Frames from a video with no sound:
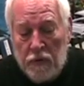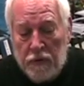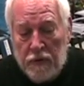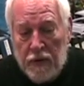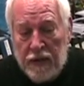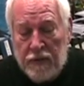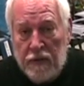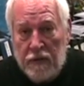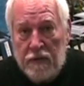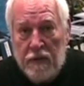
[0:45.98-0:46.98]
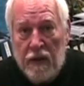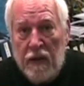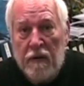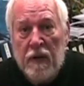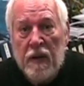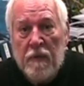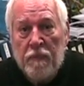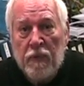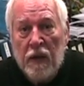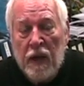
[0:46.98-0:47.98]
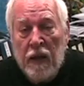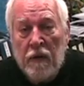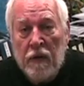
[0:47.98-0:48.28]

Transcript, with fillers: to build the urban farms of the future.